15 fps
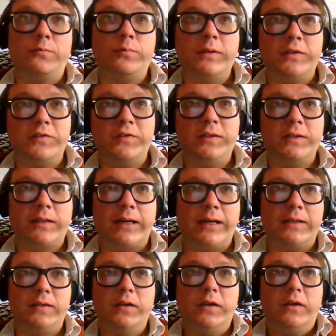we see that
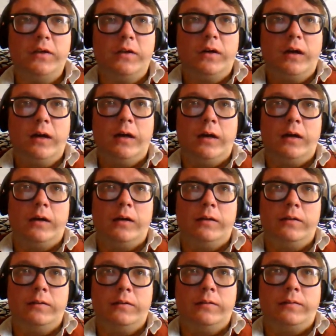uh,
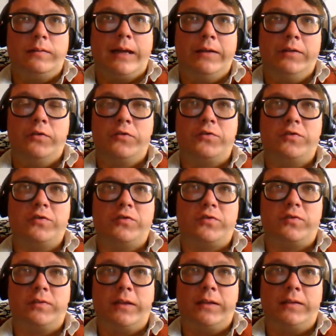that gnosis
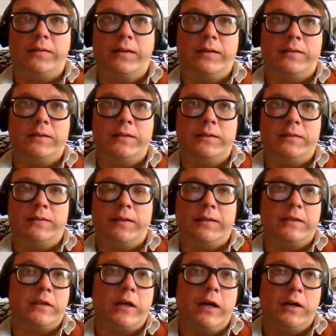that that he that he
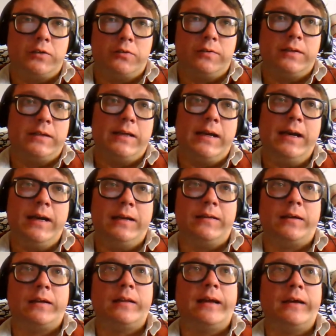got or that he had that
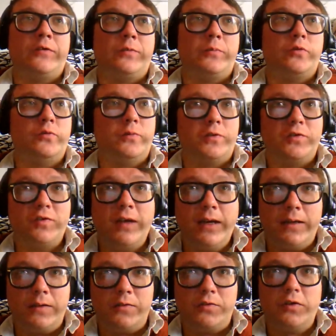allows him to
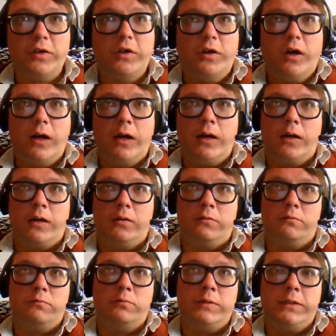ascend, uh,
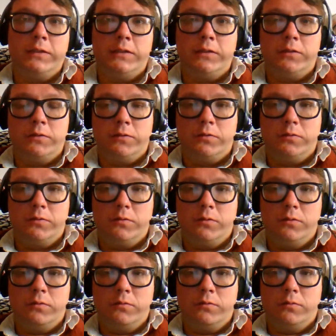we
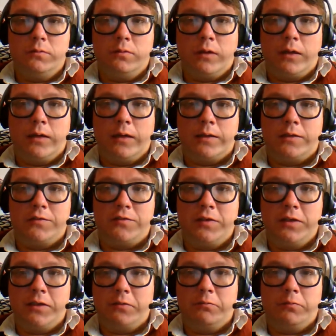I, I, can
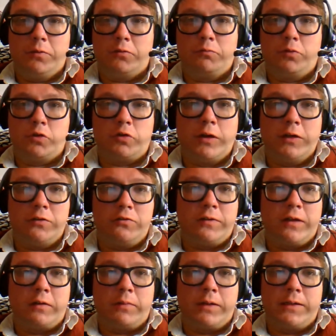say that we're we're trying to do
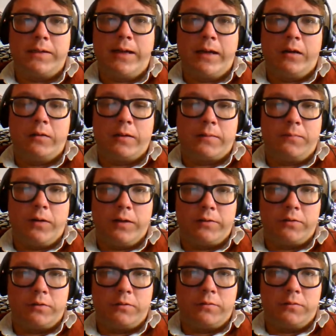that right now. Like
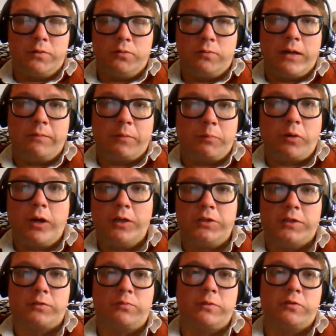Father, you have a
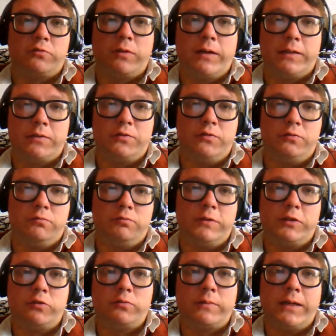project where you're trying to
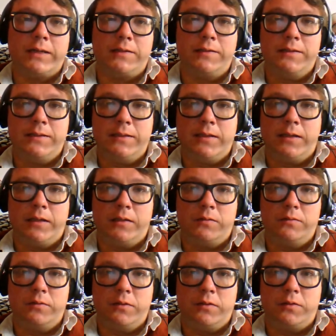recreate the uh,
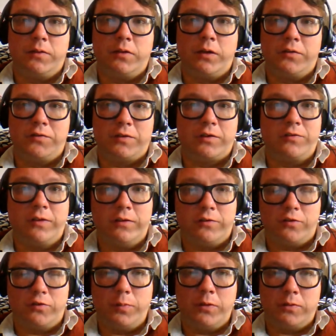the, the Gnostic Ascent
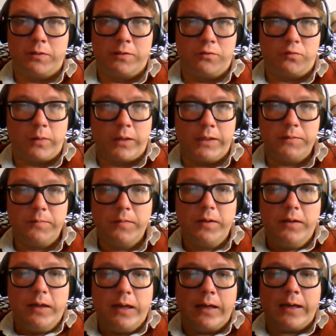experience, mm. right?
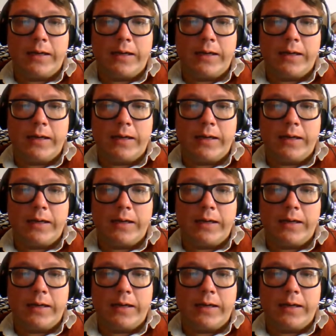Do you mean and